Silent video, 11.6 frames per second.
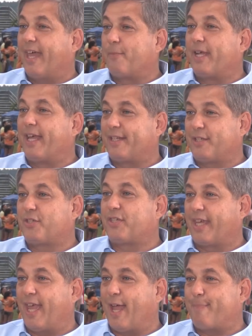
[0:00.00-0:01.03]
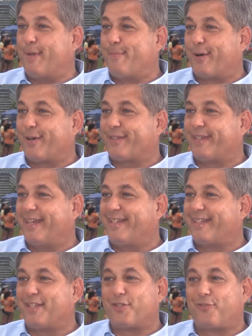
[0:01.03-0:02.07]
and we got to sing happy birthday
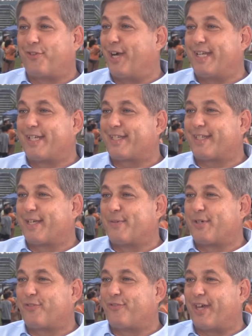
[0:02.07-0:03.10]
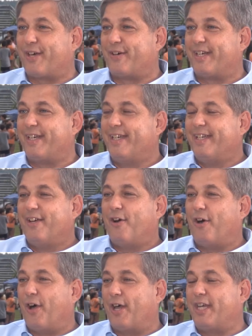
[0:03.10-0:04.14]
to this very distinguished veteran
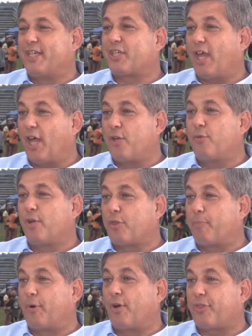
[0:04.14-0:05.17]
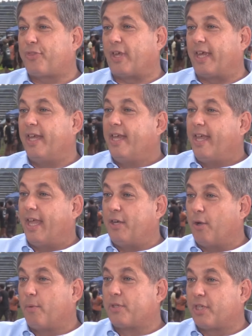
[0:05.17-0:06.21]
on his 100th birthday.
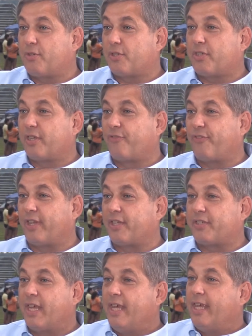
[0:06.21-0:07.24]
And you know what was interesting, Phyllis?